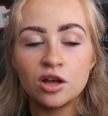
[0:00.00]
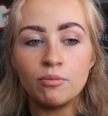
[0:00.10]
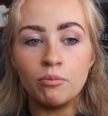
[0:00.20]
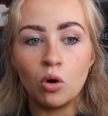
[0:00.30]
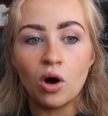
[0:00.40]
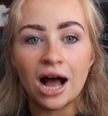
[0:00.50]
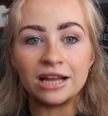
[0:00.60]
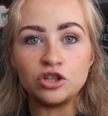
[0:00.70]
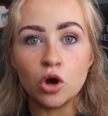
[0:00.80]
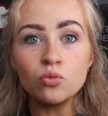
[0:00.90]
but I
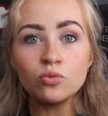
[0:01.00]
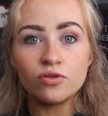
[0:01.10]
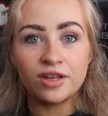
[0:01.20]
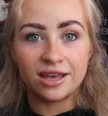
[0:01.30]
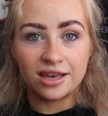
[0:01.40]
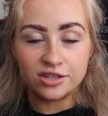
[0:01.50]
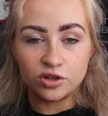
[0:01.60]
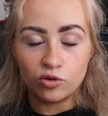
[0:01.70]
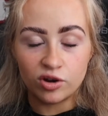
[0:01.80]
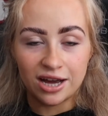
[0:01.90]
don't think it's a
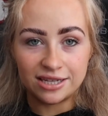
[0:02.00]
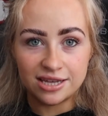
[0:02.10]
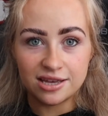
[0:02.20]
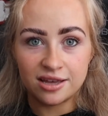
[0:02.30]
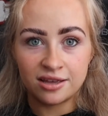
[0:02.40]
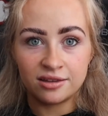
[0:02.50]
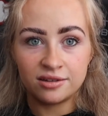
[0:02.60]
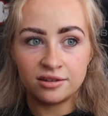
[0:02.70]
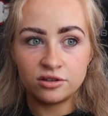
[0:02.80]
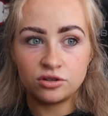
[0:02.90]
good idea
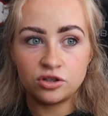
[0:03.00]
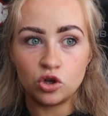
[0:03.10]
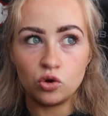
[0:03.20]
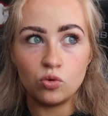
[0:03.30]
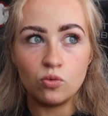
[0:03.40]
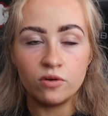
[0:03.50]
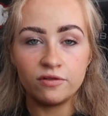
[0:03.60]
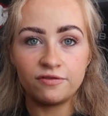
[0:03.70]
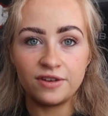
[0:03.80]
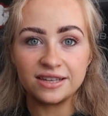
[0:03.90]
to
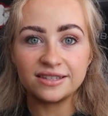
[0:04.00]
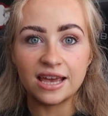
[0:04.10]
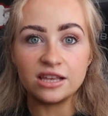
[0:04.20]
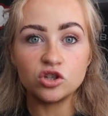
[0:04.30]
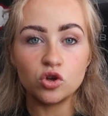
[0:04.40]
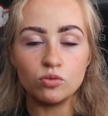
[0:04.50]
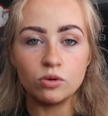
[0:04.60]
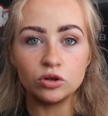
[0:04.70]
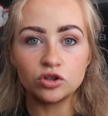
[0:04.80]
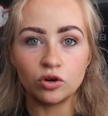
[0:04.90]
fixate too
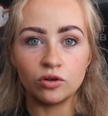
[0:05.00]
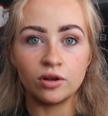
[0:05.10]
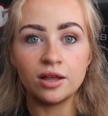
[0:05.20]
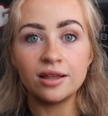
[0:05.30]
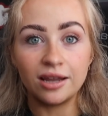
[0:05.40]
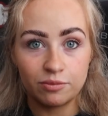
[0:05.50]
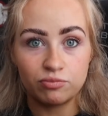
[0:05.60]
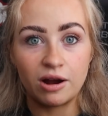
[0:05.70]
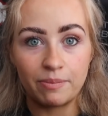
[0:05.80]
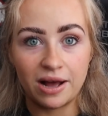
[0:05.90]
much on like
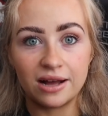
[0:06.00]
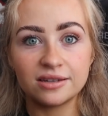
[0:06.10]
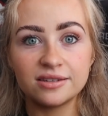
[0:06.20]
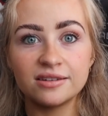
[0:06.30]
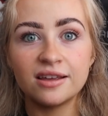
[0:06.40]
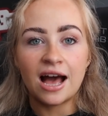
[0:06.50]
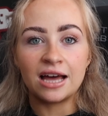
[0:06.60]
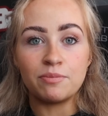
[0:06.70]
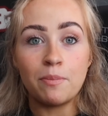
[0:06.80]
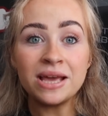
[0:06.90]
prep hacks.
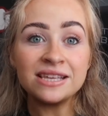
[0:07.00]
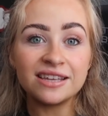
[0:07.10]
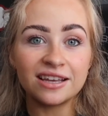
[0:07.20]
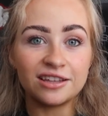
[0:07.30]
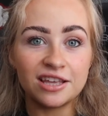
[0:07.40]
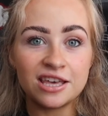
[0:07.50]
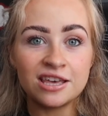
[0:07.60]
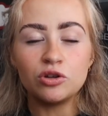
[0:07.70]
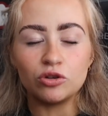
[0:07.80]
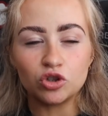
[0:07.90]
And basically,
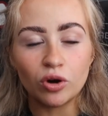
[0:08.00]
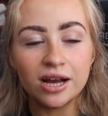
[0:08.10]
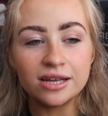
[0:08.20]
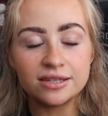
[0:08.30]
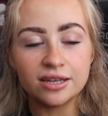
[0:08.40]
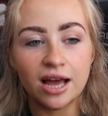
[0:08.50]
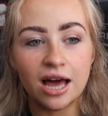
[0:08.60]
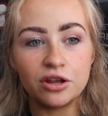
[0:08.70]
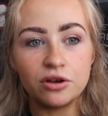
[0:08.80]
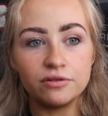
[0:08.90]
you're trying to
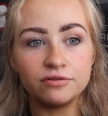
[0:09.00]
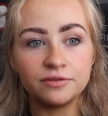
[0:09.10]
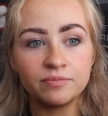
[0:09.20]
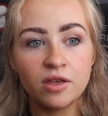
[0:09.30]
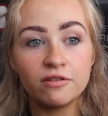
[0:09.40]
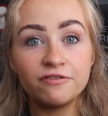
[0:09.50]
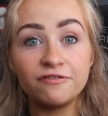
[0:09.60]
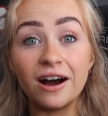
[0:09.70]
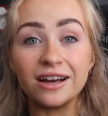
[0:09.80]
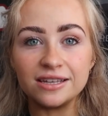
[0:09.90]
kind of
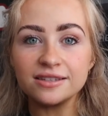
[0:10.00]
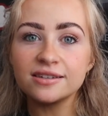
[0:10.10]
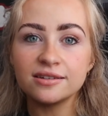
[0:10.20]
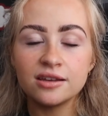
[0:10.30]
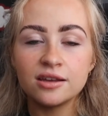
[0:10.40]
fight